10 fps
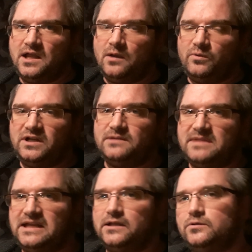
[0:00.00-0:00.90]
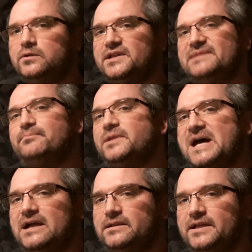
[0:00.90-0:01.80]
we're going to make it look like
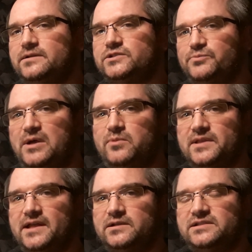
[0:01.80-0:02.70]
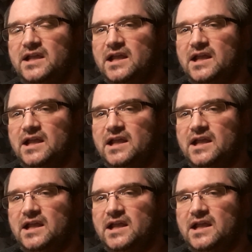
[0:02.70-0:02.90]
block letters or bubble letters